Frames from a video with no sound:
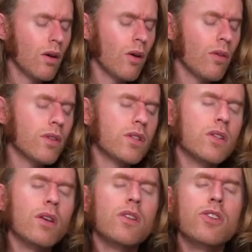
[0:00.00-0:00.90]
or the
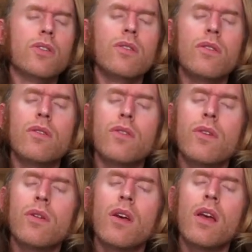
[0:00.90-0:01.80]
touch of
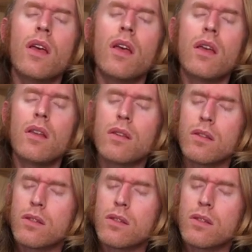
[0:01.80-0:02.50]
your hand